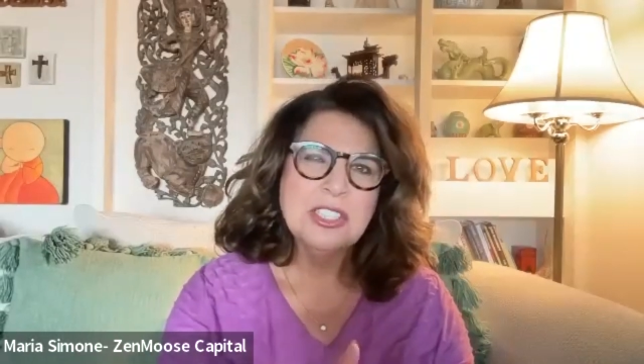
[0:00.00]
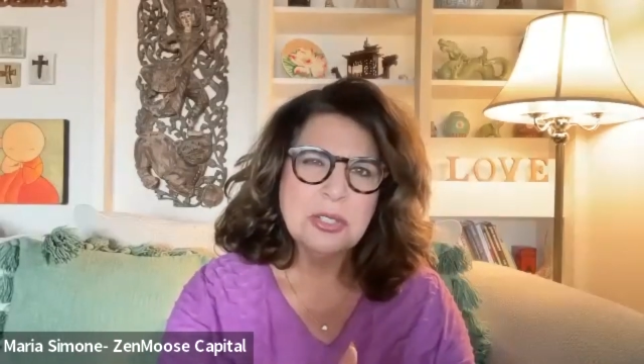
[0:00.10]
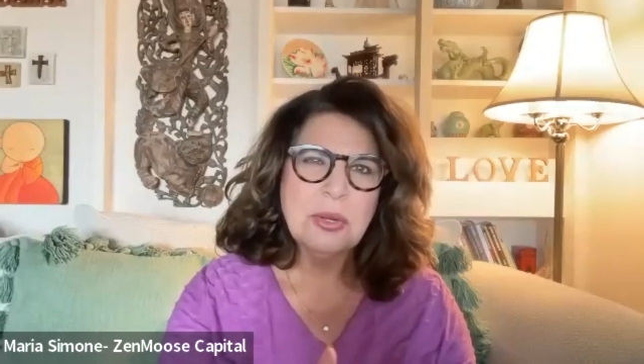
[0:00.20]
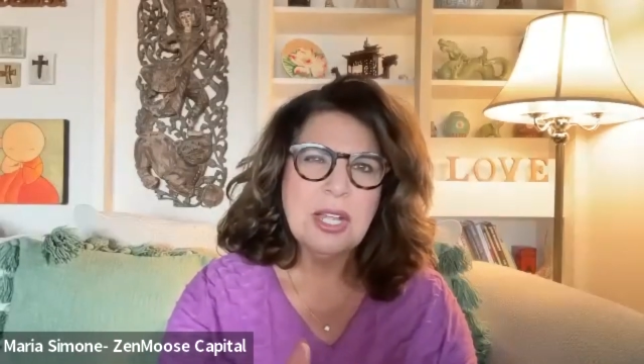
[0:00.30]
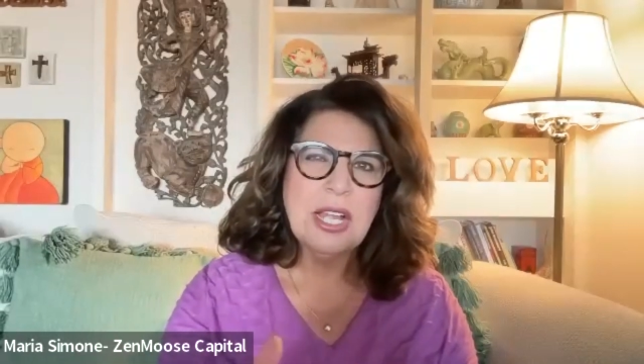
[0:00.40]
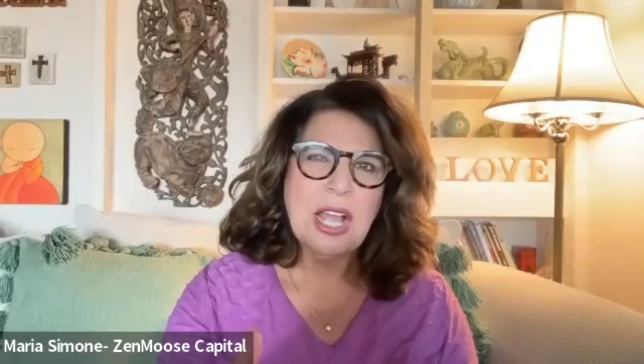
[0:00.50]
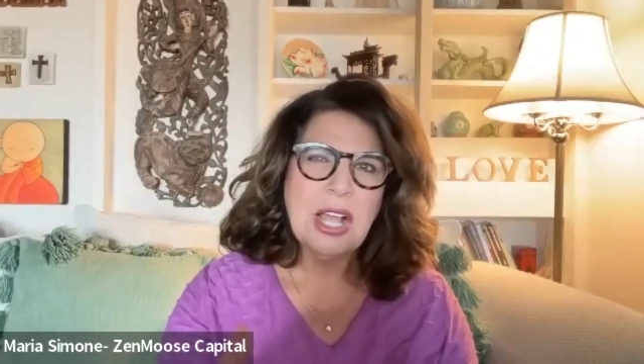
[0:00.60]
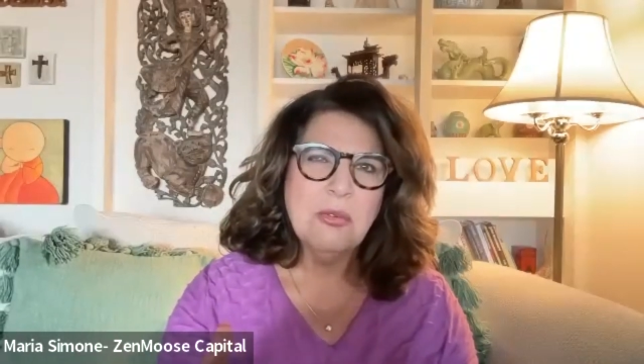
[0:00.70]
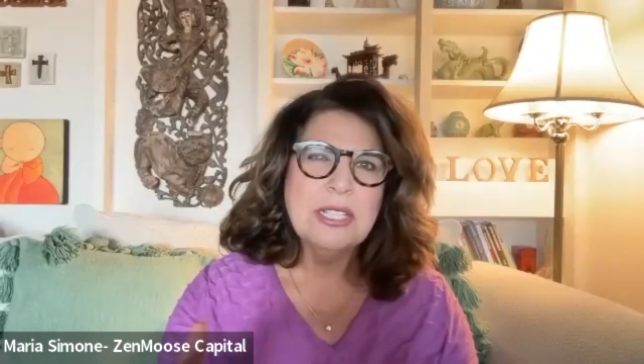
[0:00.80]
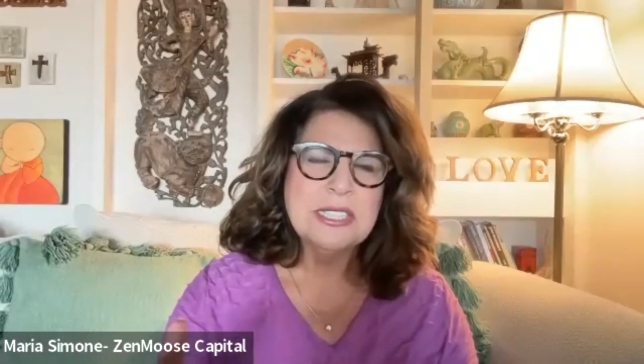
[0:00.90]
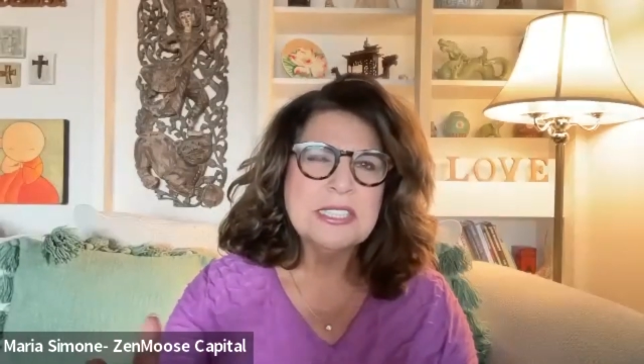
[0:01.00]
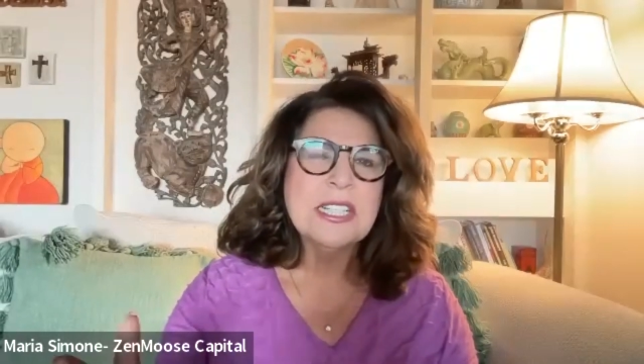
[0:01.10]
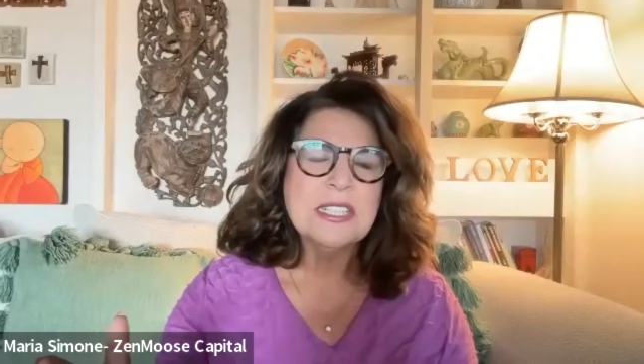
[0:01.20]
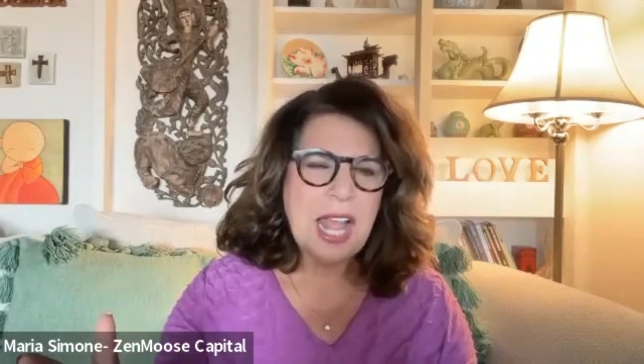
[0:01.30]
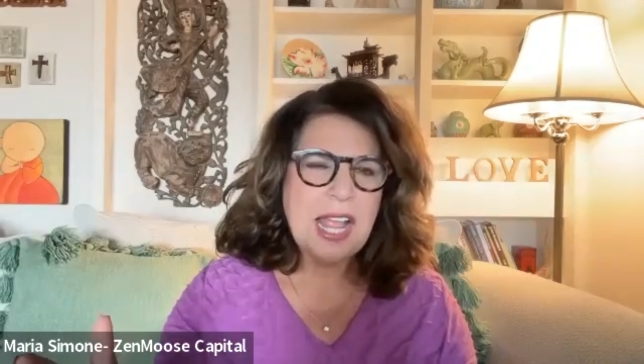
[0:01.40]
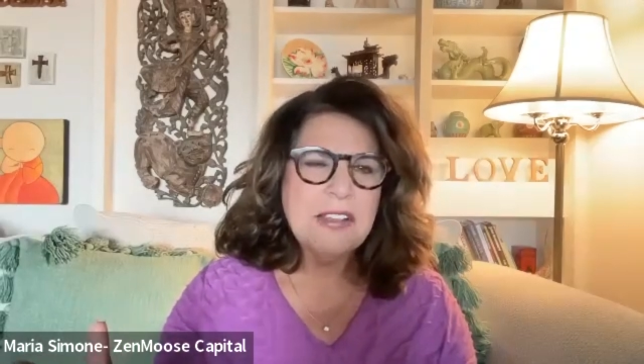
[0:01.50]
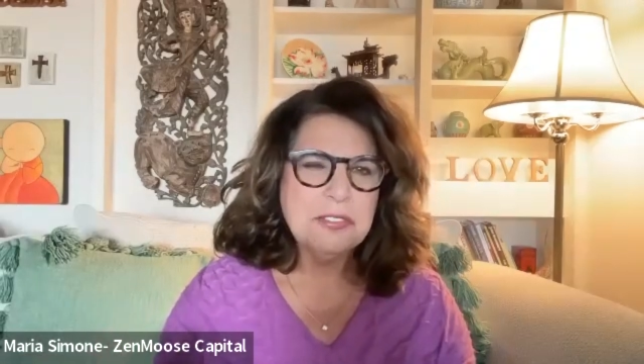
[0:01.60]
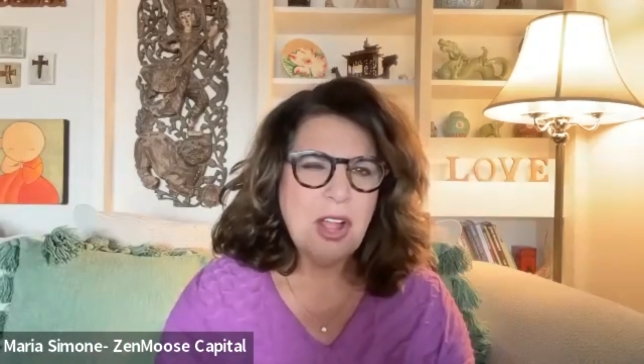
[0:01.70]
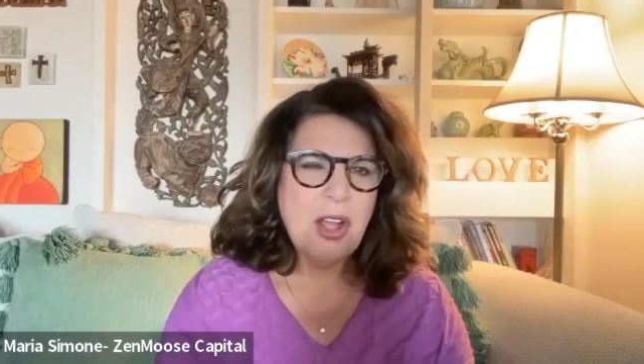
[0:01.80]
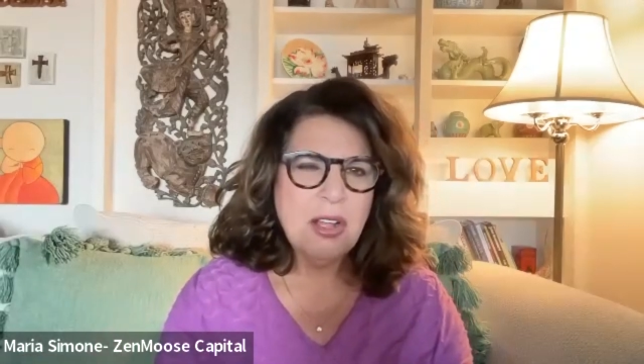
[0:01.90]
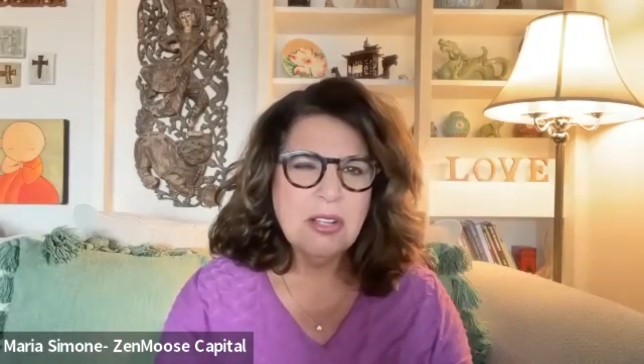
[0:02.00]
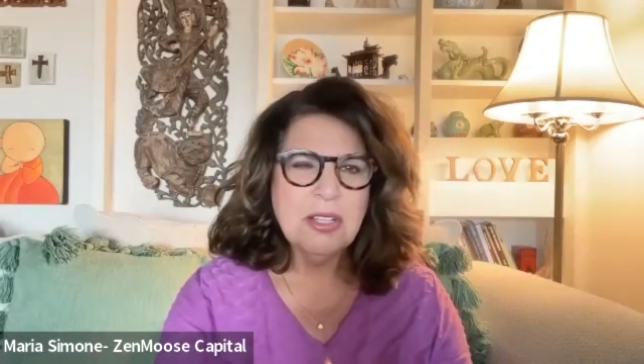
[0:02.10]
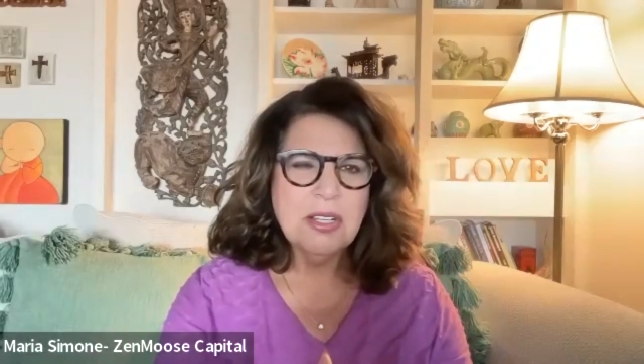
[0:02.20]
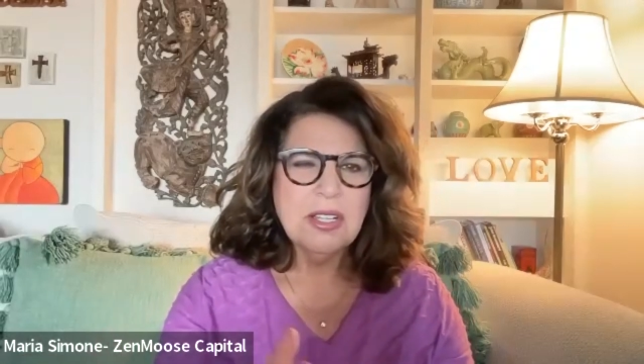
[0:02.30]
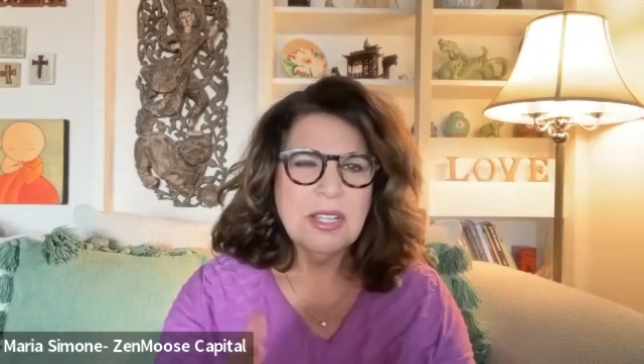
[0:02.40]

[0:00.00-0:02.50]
So is this a lifelong,